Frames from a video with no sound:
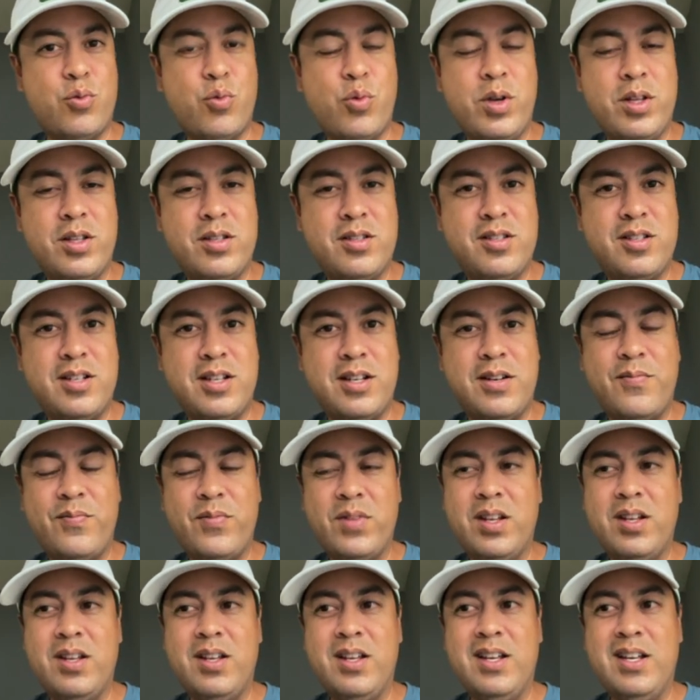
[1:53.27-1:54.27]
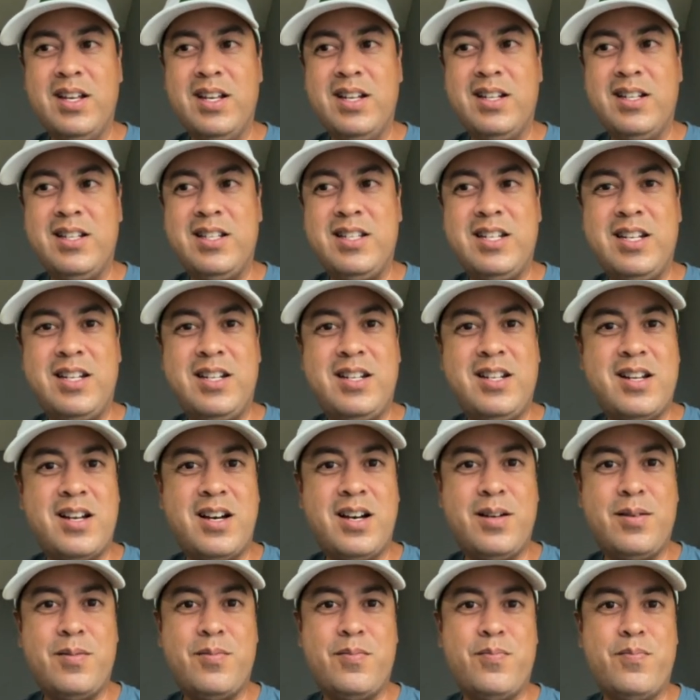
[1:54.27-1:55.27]
Winston did
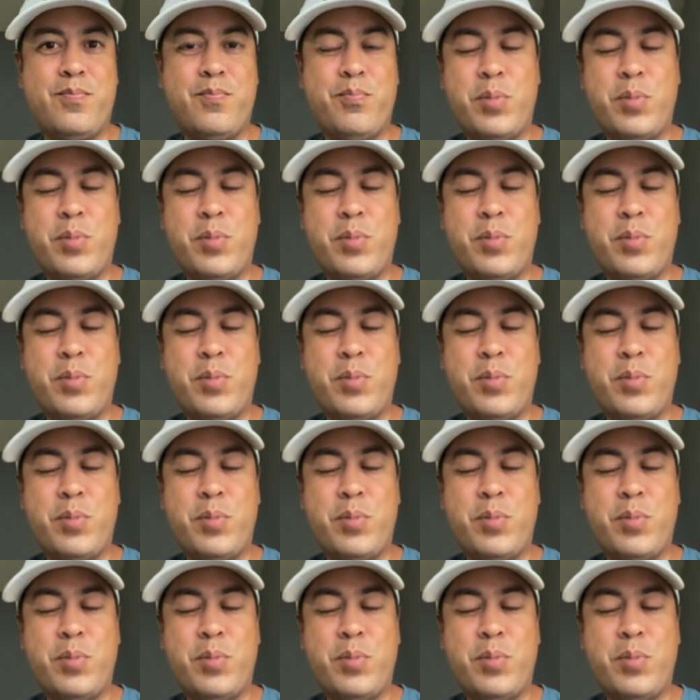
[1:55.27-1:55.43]
not